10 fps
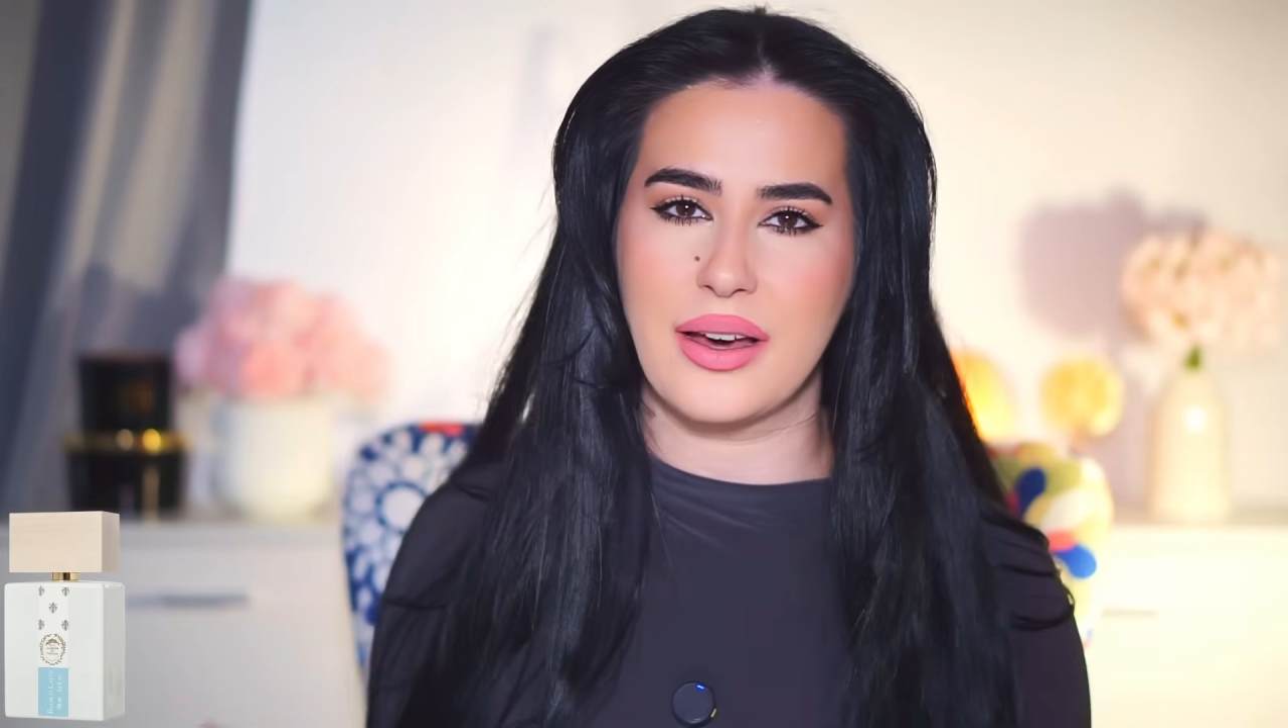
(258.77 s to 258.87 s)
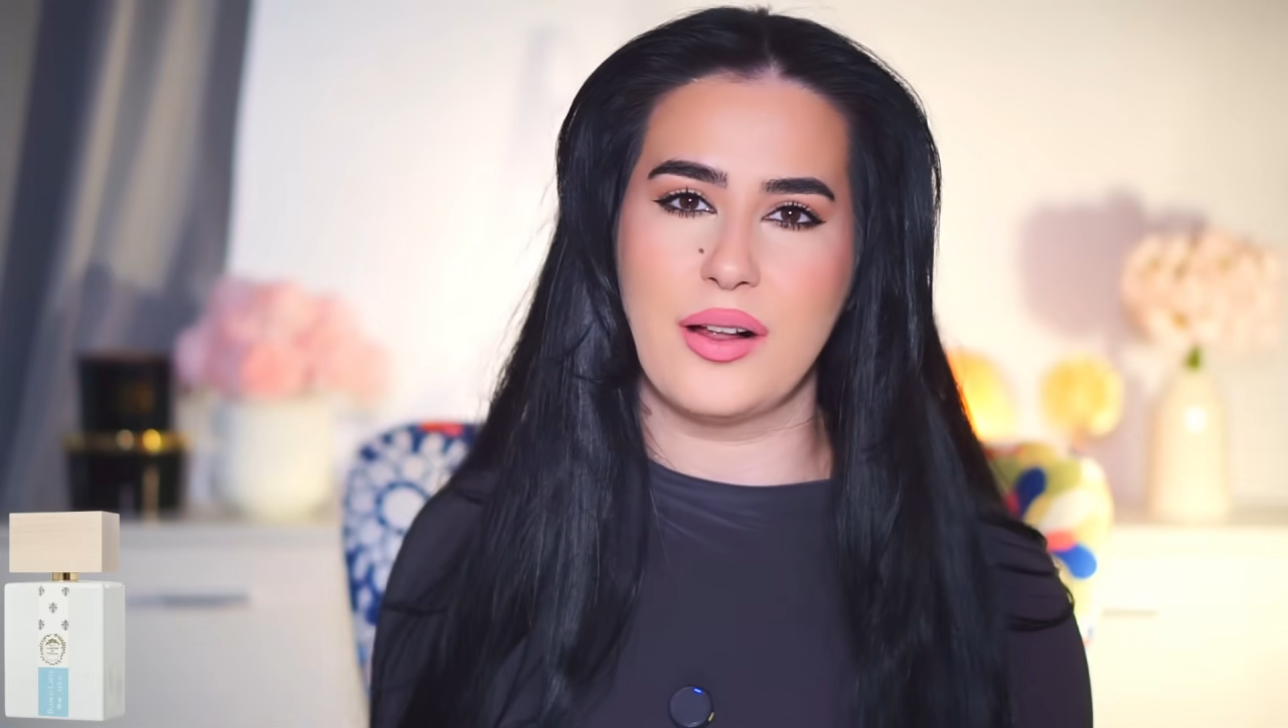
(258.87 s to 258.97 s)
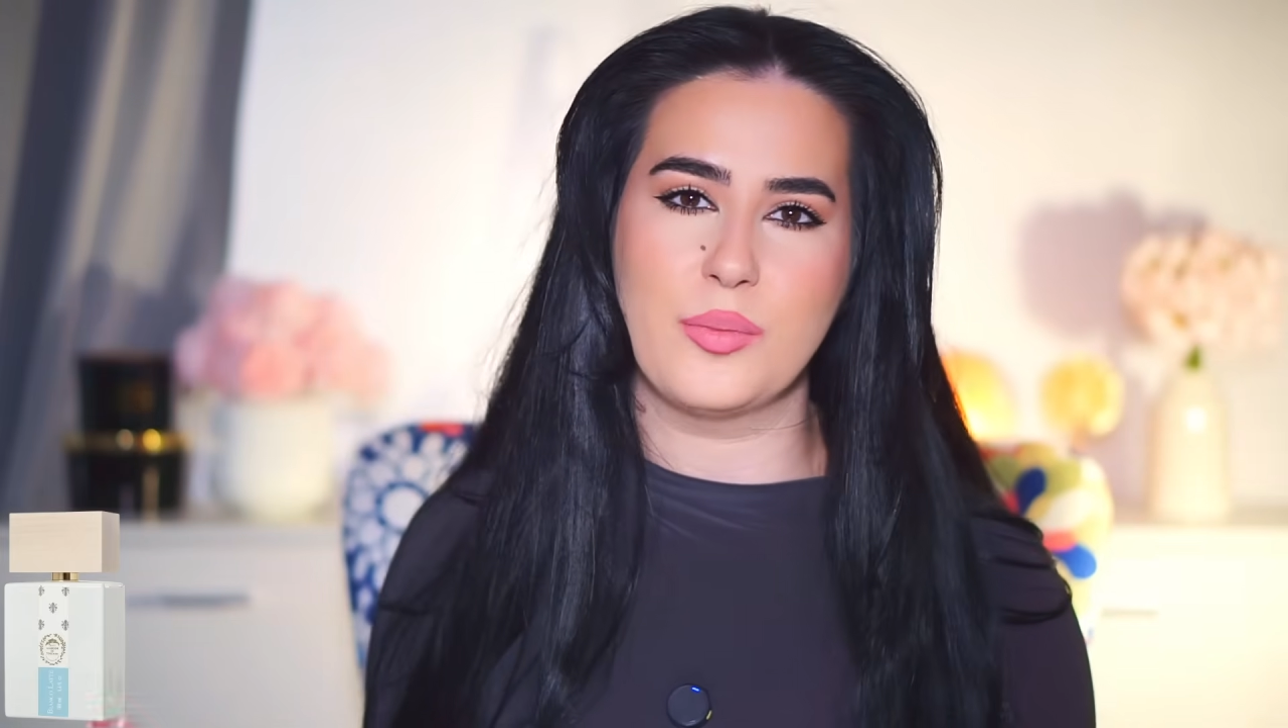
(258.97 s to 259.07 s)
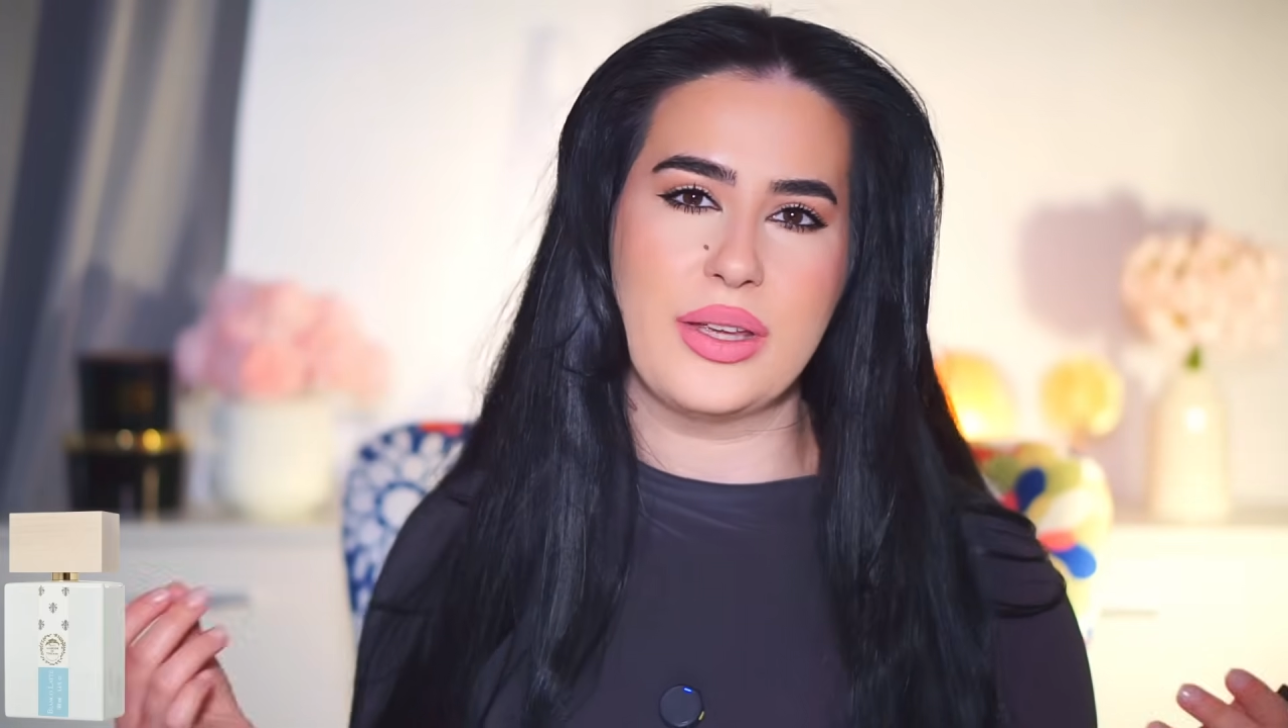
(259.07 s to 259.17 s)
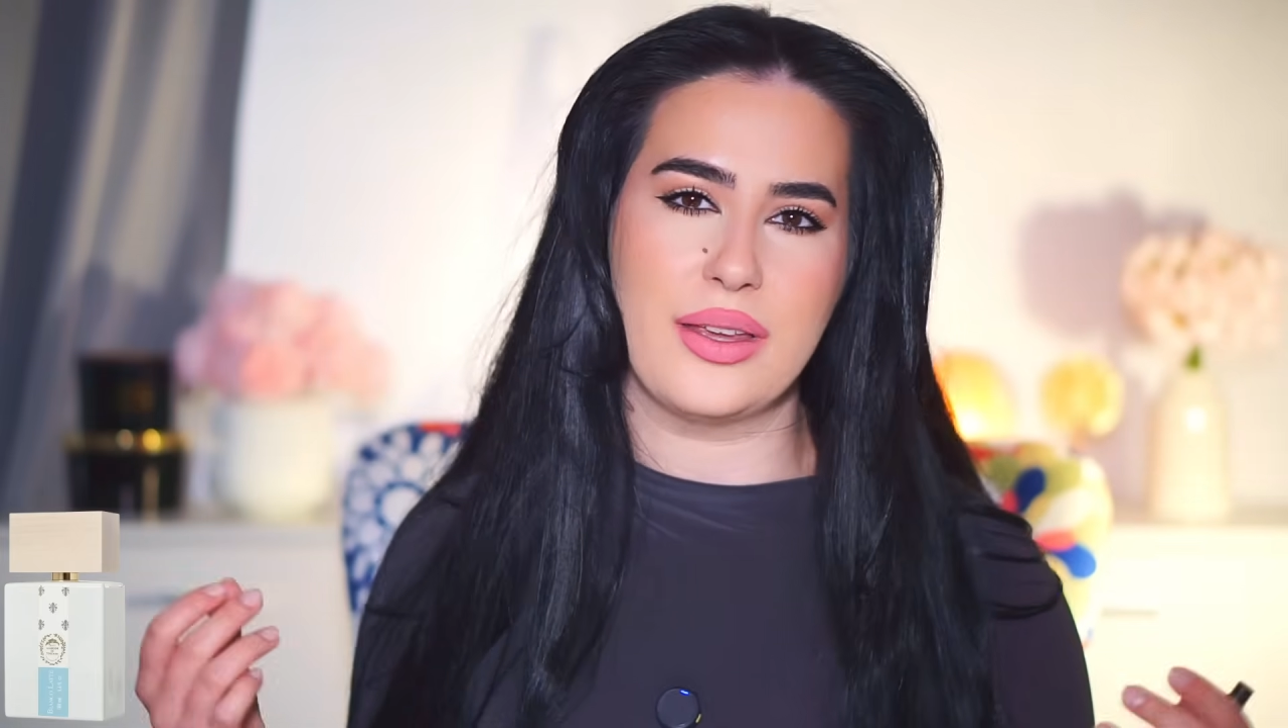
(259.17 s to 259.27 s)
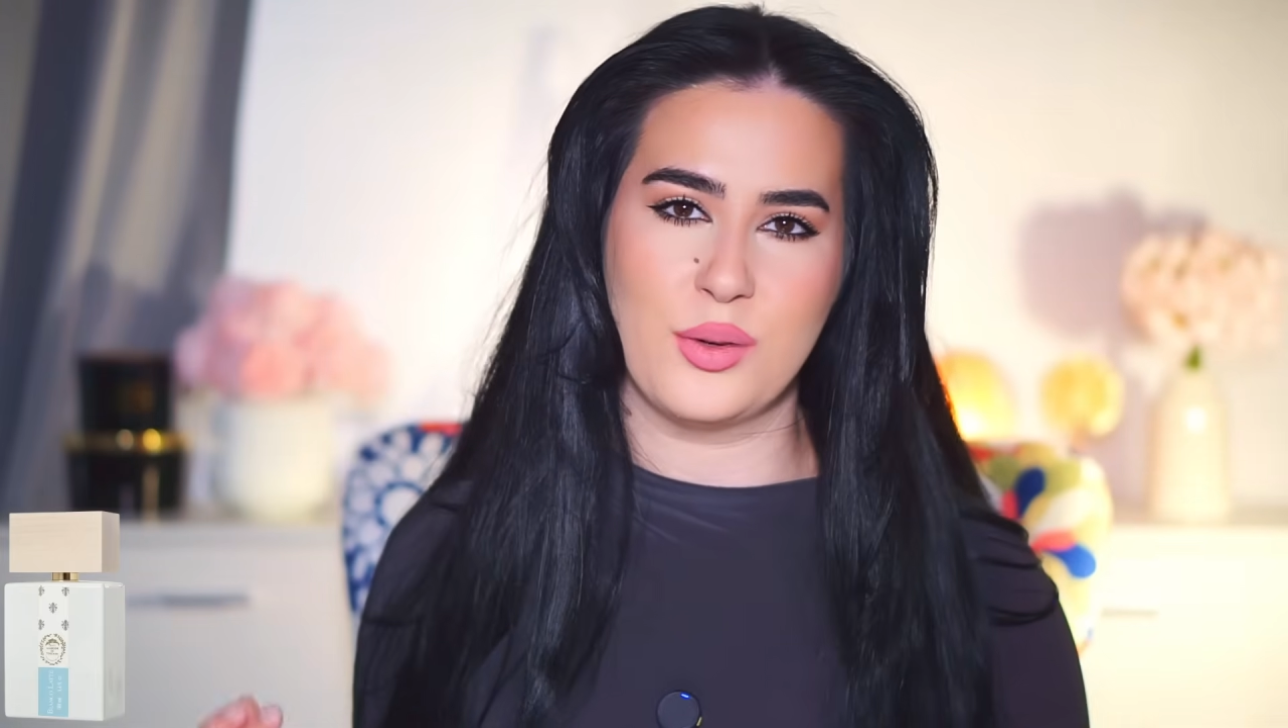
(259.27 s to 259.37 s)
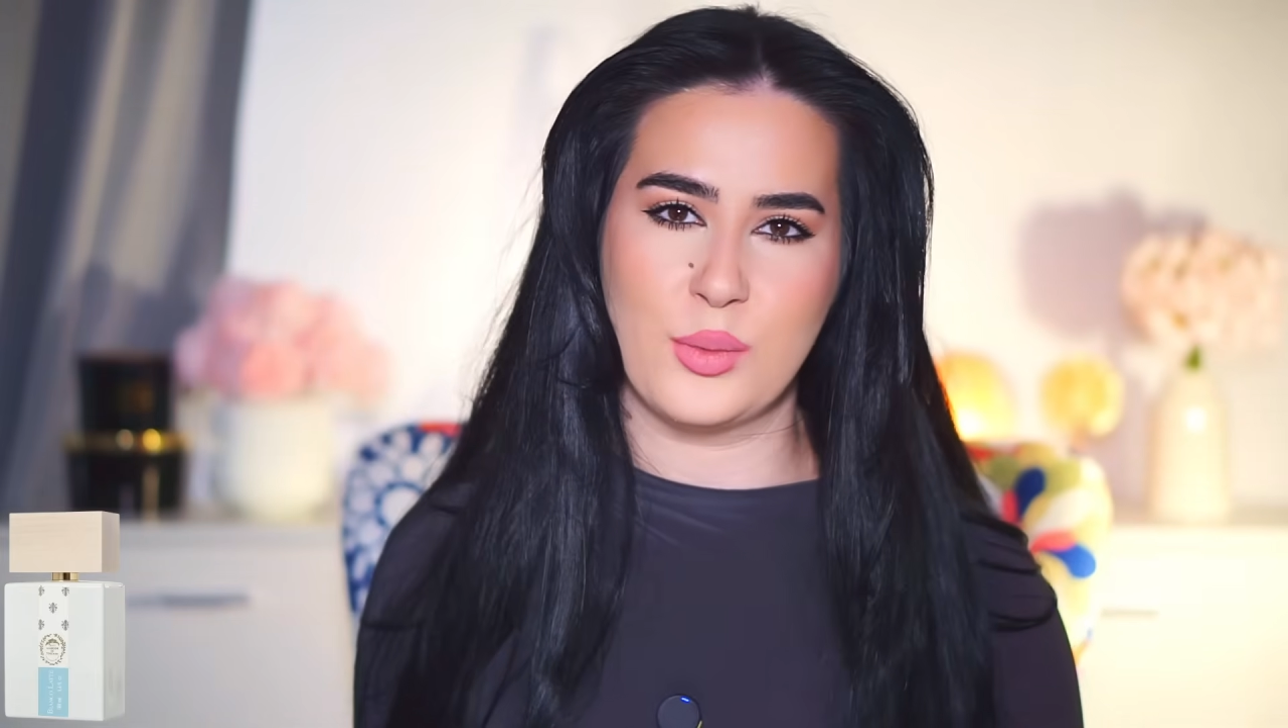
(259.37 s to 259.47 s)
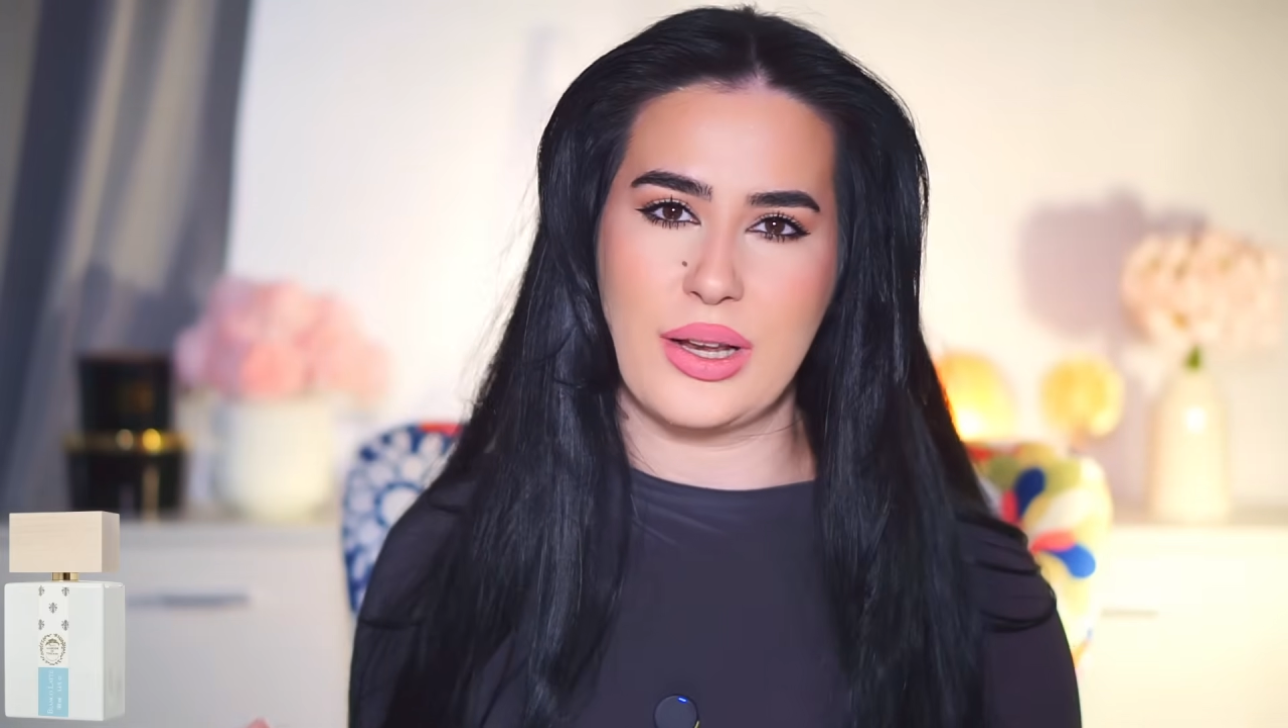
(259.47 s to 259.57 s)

calming and